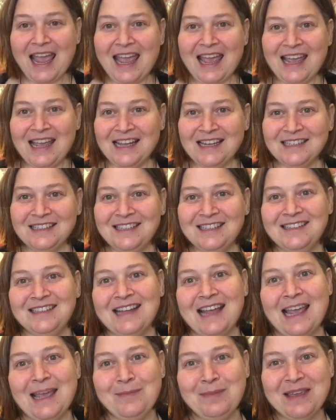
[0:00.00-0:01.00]
And
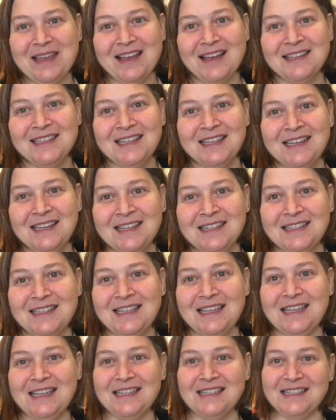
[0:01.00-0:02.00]
today, because it is
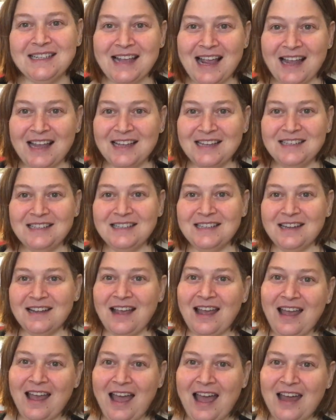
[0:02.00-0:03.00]
the second
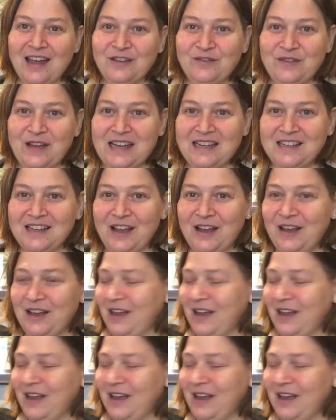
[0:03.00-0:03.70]
Advent,